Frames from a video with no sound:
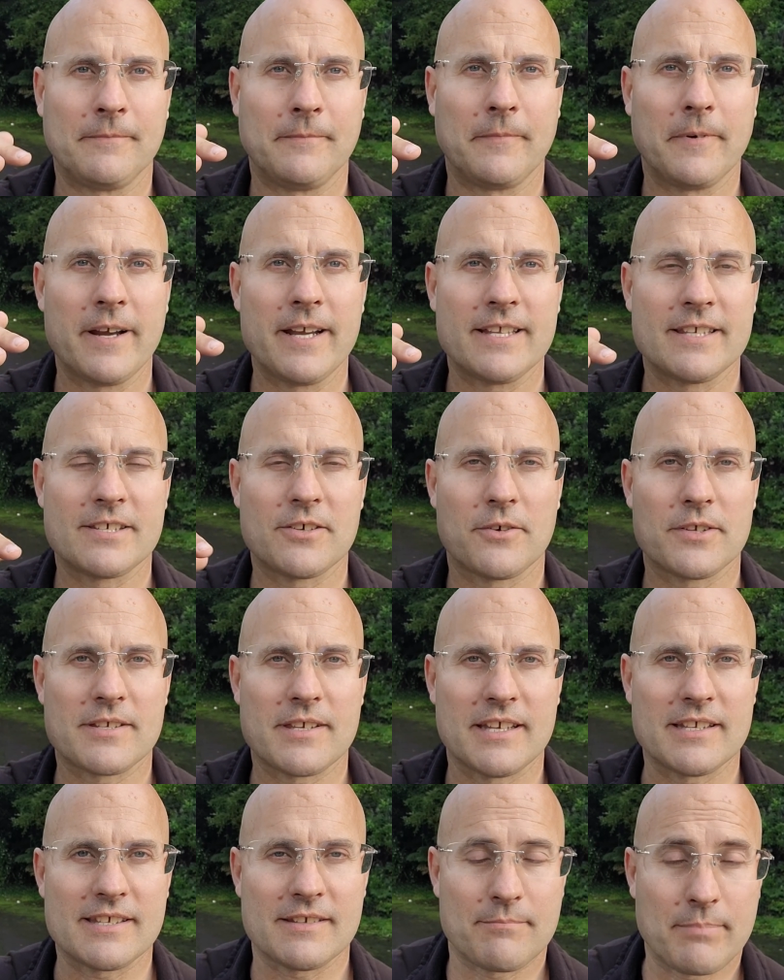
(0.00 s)
right? So
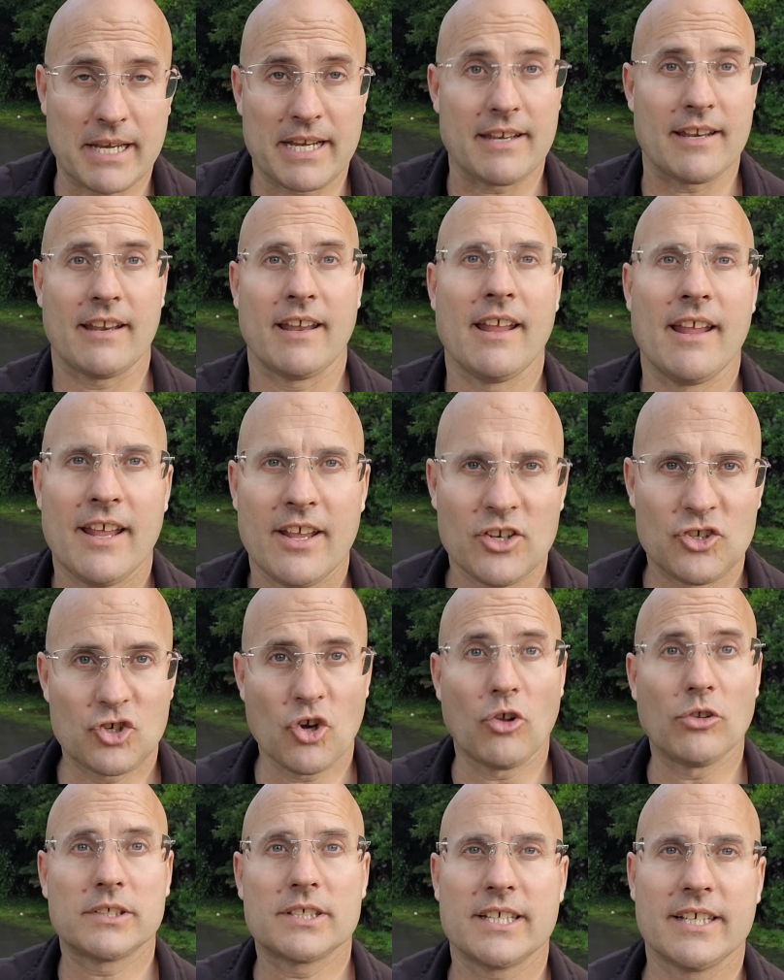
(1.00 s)
it's been
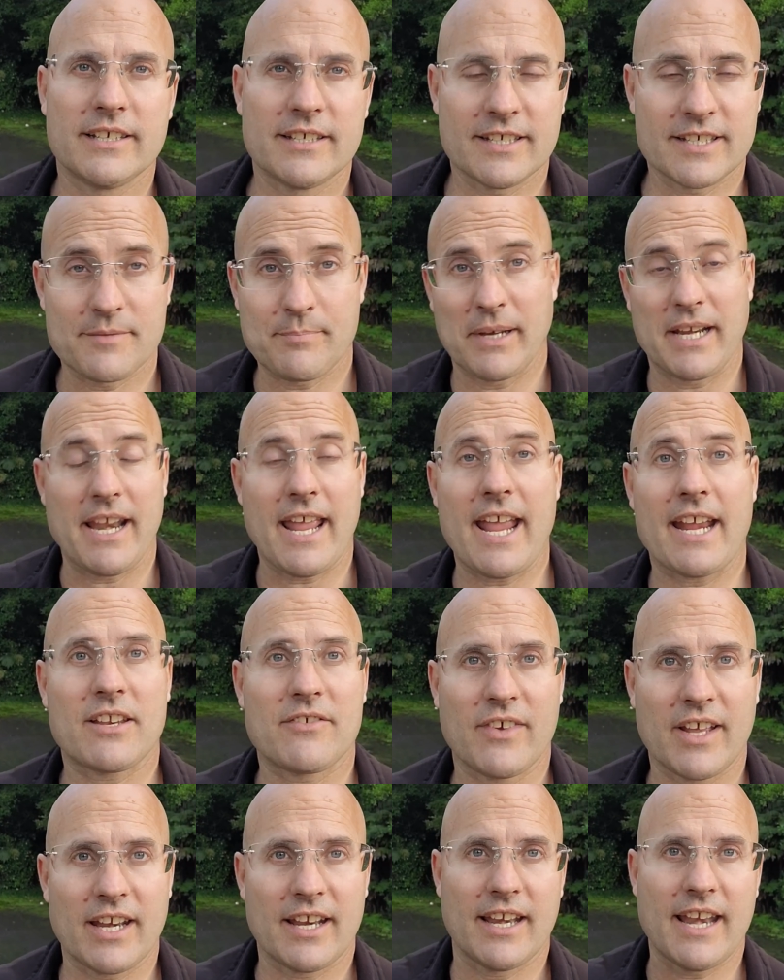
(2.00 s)
jolted, it's been
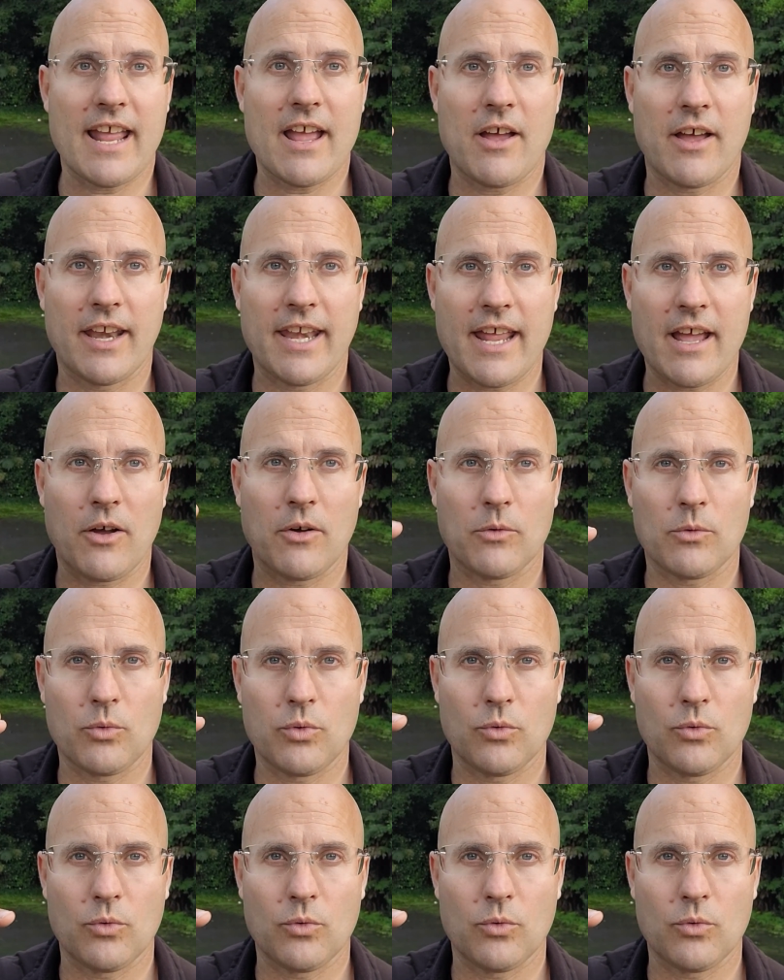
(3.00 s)
activated now, and now,